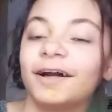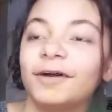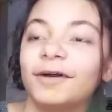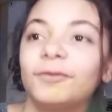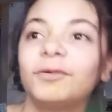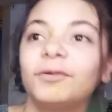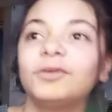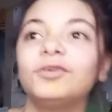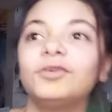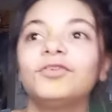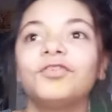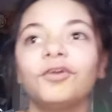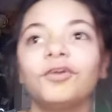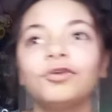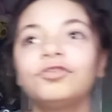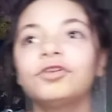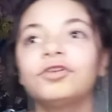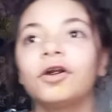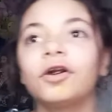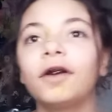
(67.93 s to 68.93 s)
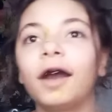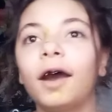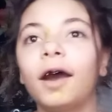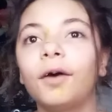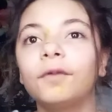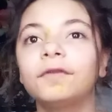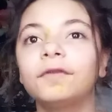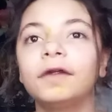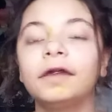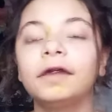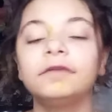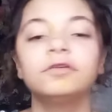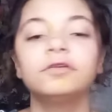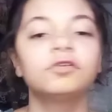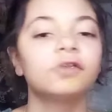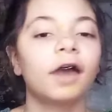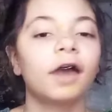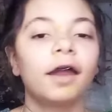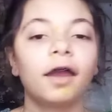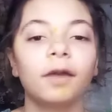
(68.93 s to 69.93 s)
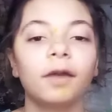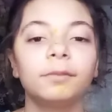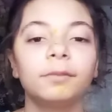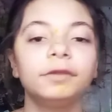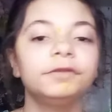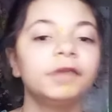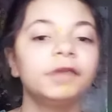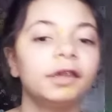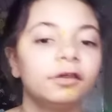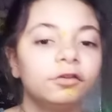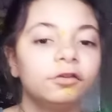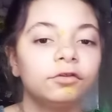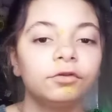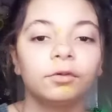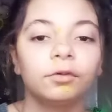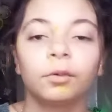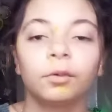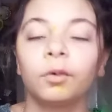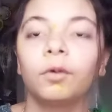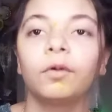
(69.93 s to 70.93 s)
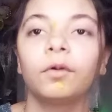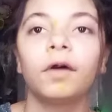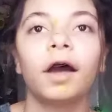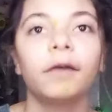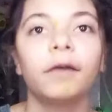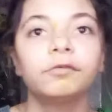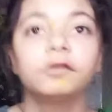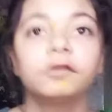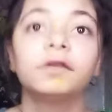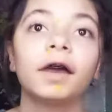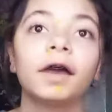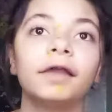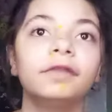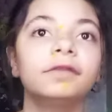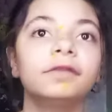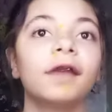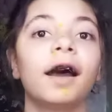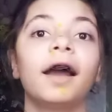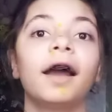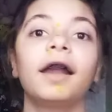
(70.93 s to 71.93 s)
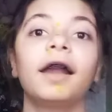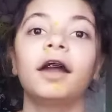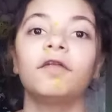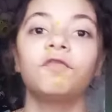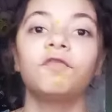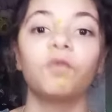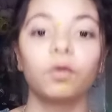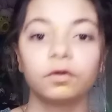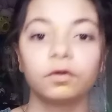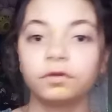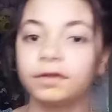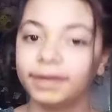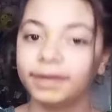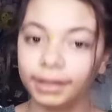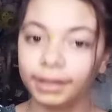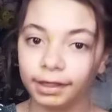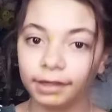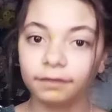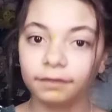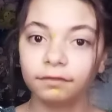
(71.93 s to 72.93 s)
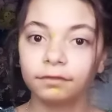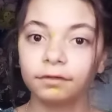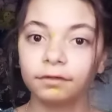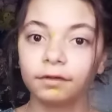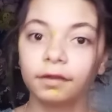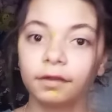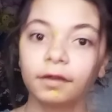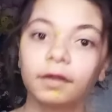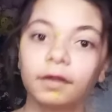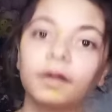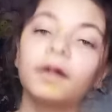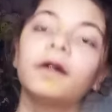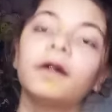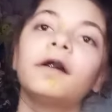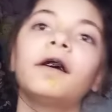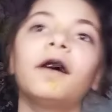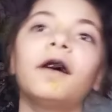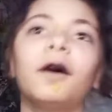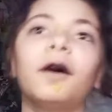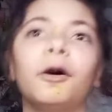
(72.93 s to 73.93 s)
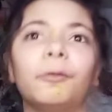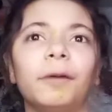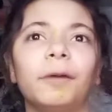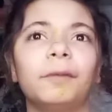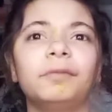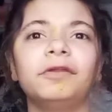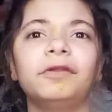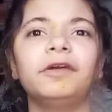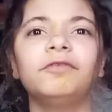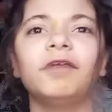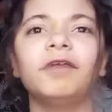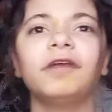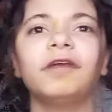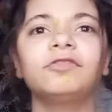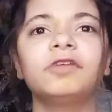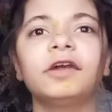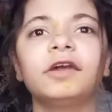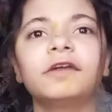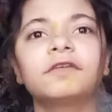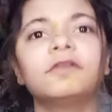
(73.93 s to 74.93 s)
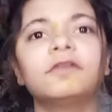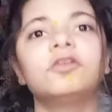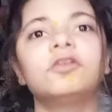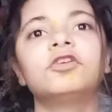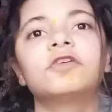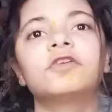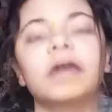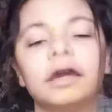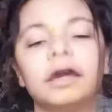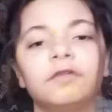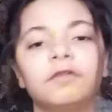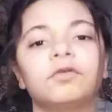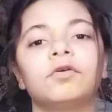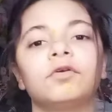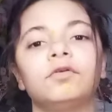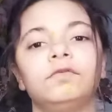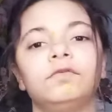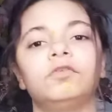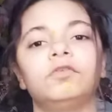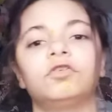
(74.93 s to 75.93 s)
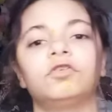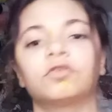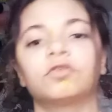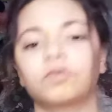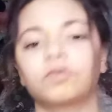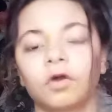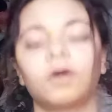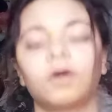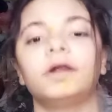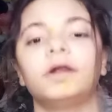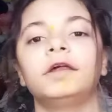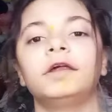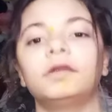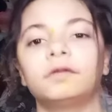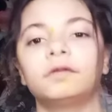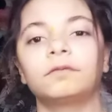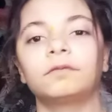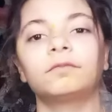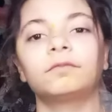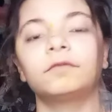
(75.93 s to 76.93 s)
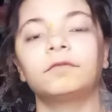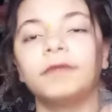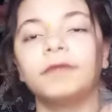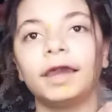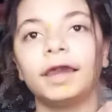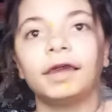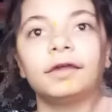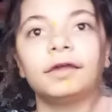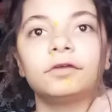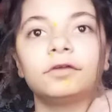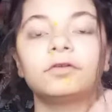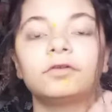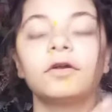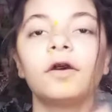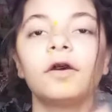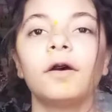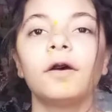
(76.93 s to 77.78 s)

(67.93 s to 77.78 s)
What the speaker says: When you first start out, they decide how many days you'll have to tighten. I had 14. I believe that's the standard starting days,